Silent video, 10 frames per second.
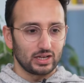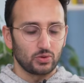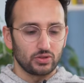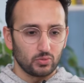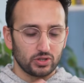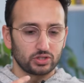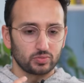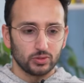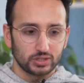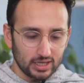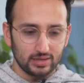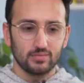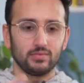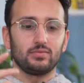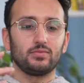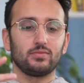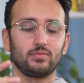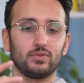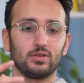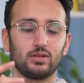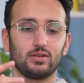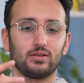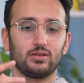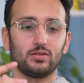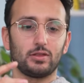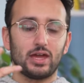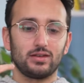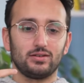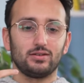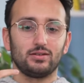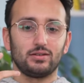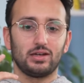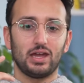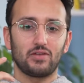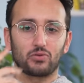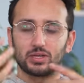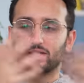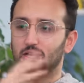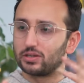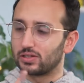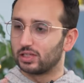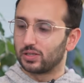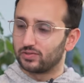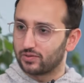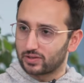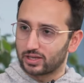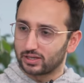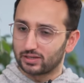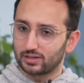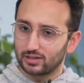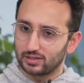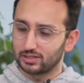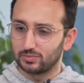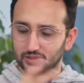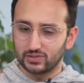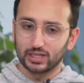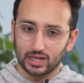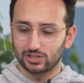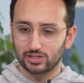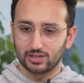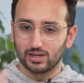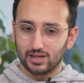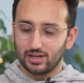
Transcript: Like with a small team, then everyone is kind of doing a little bit of everything and there's a bit of delegation.